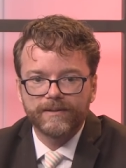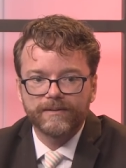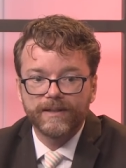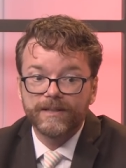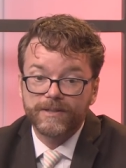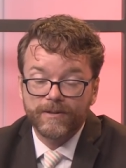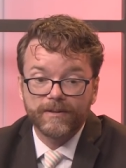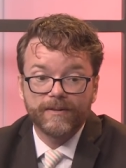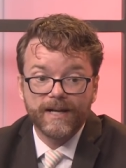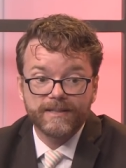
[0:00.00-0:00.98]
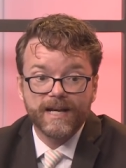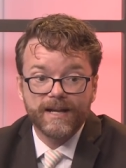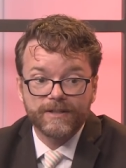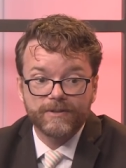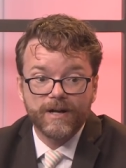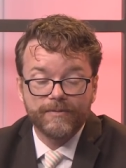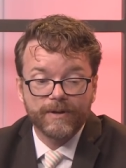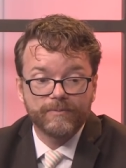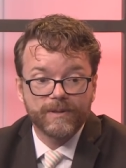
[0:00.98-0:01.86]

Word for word: And certainly that's catastrophic